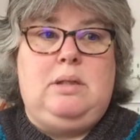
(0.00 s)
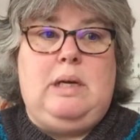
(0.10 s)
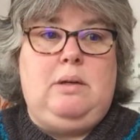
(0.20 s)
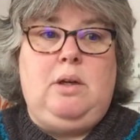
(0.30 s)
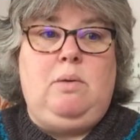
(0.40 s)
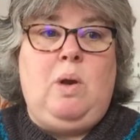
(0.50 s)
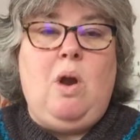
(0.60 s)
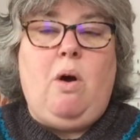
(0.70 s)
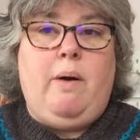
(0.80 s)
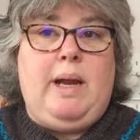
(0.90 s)
Tell you
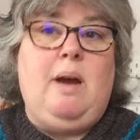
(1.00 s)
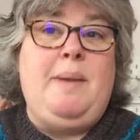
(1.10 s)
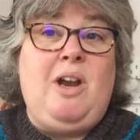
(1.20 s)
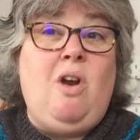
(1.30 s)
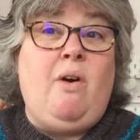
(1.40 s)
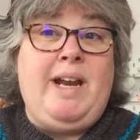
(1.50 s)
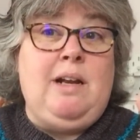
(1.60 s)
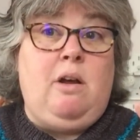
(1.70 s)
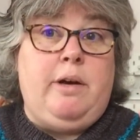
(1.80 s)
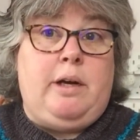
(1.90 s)
lie. I'm a
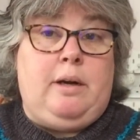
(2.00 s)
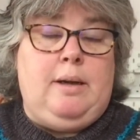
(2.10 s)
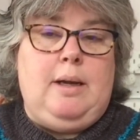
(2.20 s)
lying liar.